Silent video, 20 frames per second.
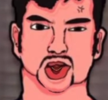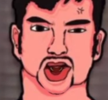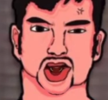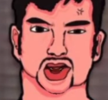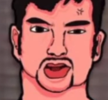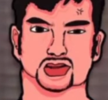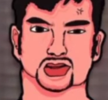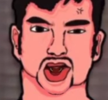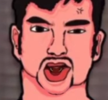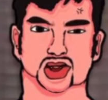
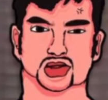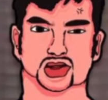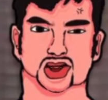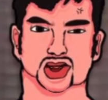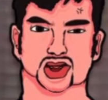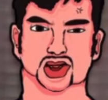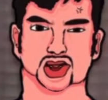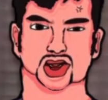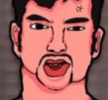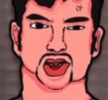another
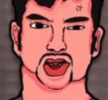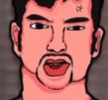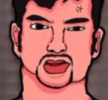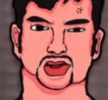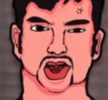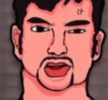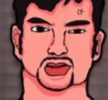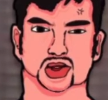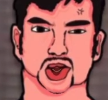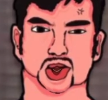movie.
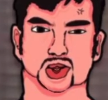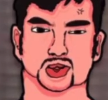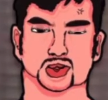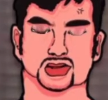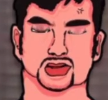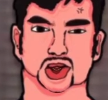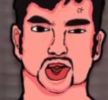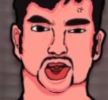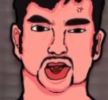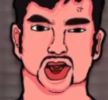But before we
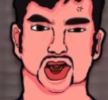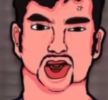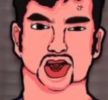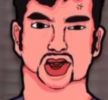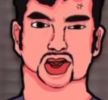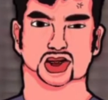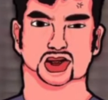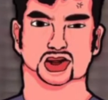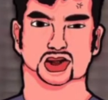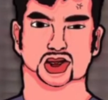do
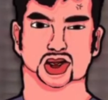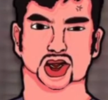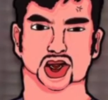that,